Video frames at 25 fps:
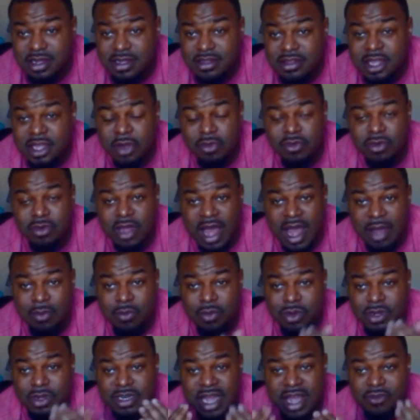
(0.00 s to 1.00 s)
there w- I
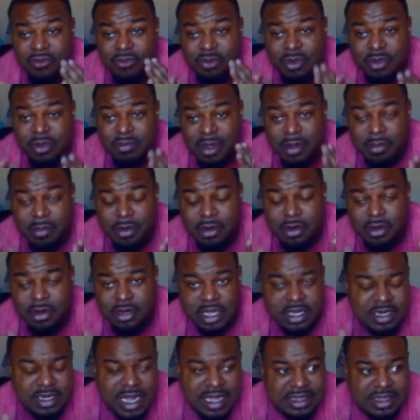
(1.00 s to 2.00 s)
wouldn't have remembered,
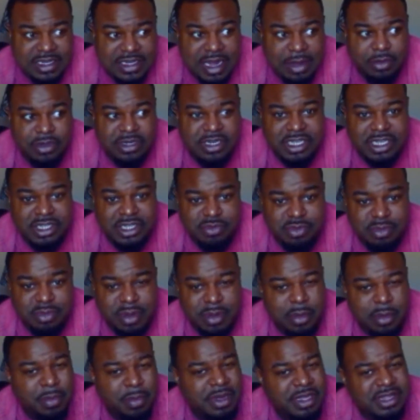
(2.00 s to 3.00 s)
and not that I would need to
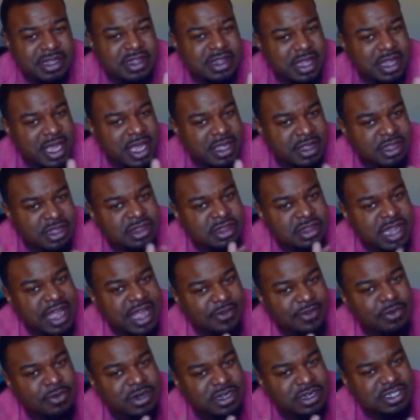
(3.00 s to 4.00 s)
remember, but it,
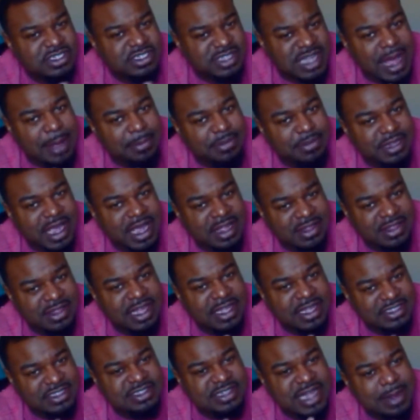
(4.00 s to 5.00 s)
life would have stopped at
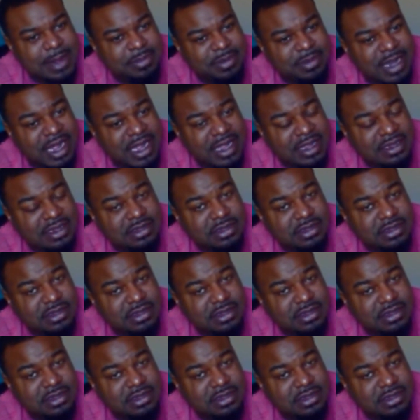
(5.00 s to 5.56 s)
that stoplight.